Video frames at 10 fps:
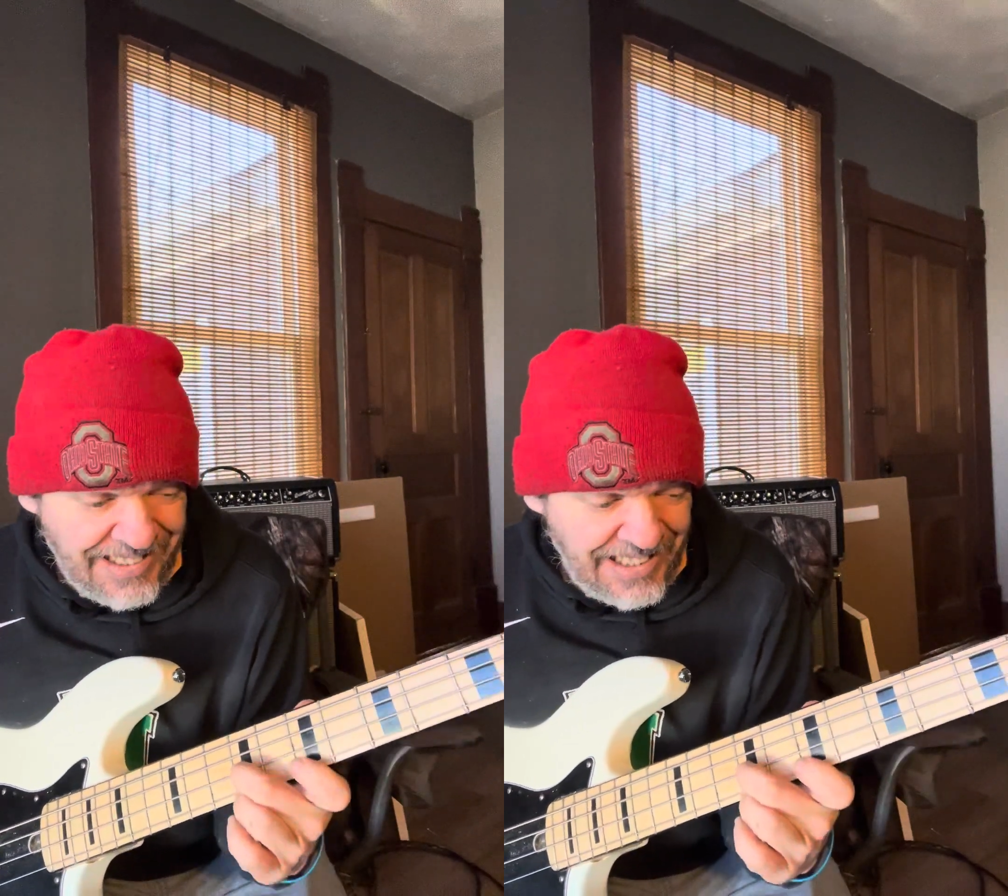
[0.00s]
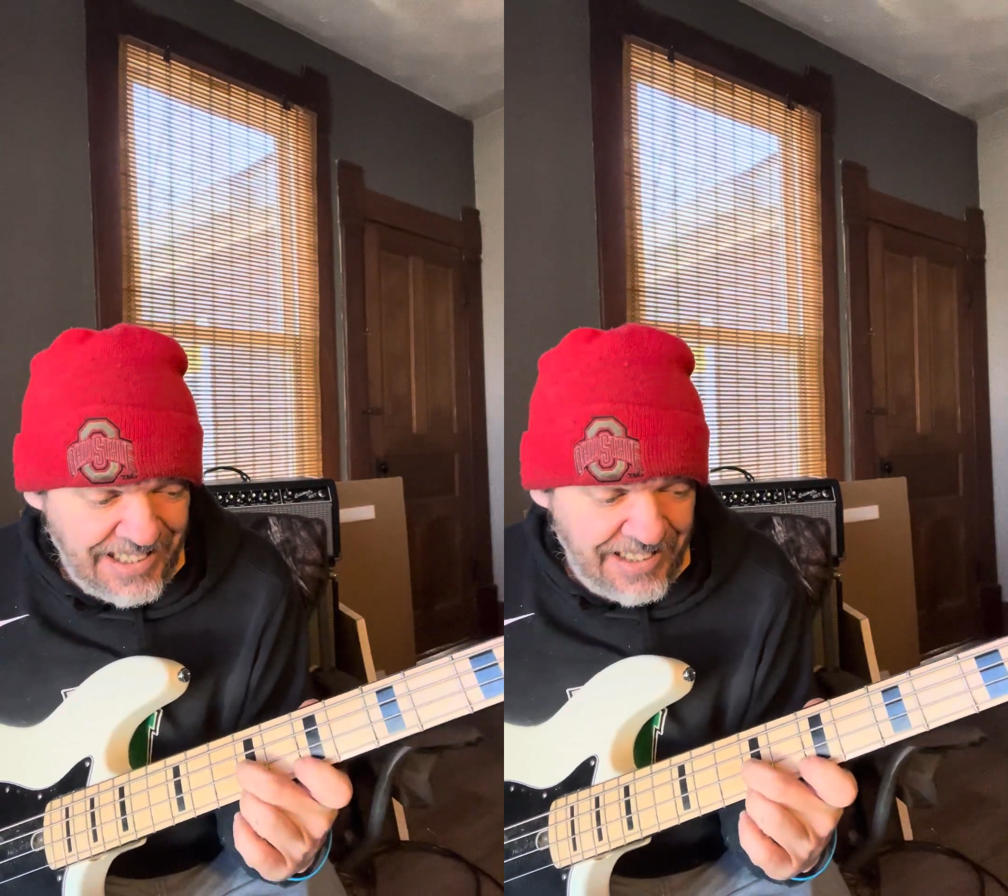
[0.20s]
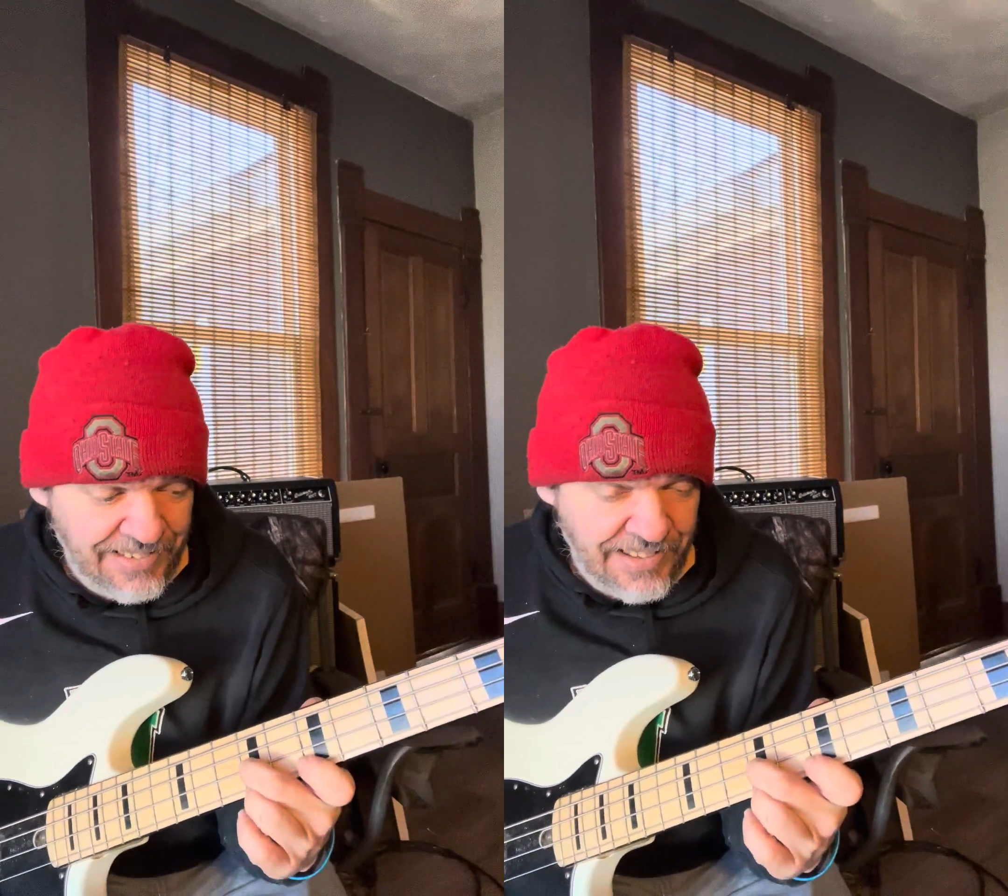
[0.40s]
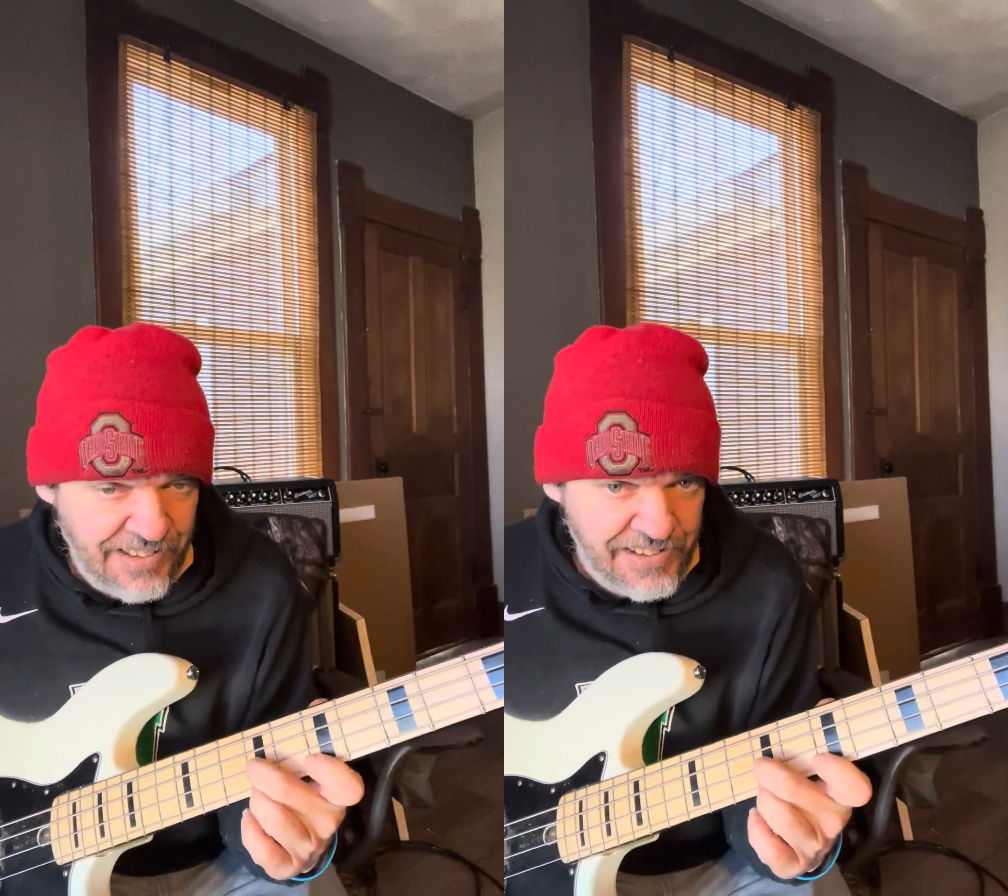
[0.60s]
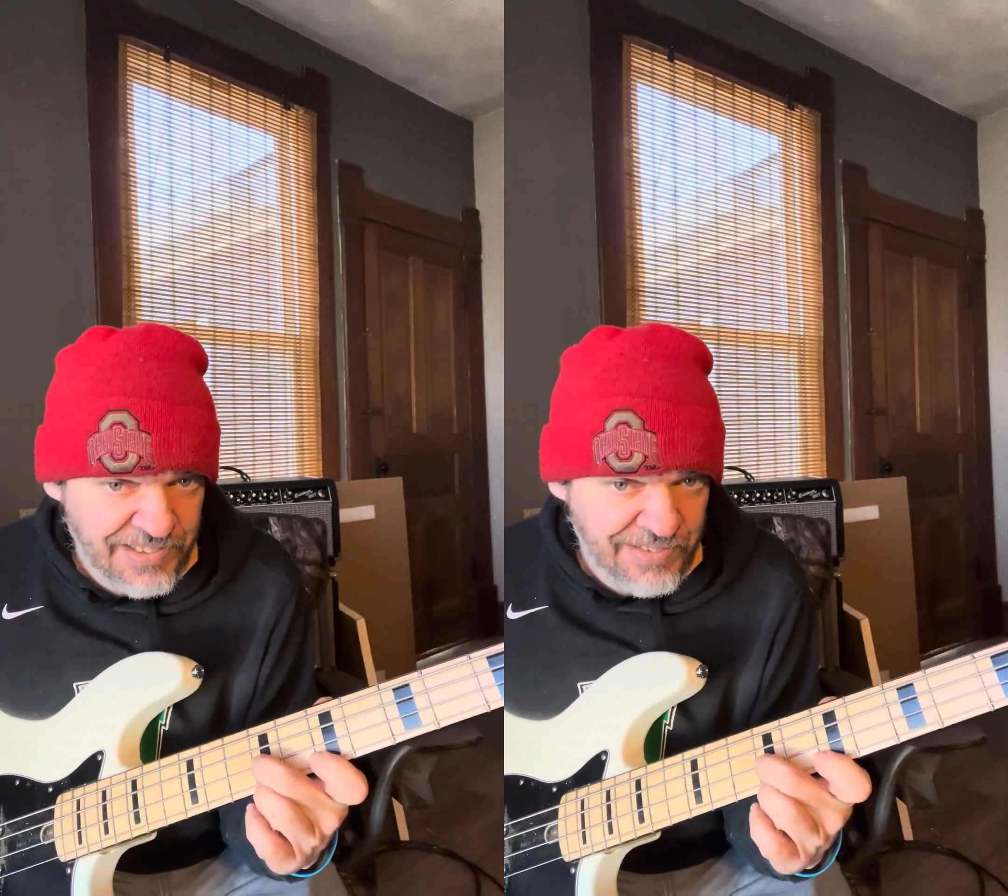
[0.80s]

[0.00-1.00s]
D is in there as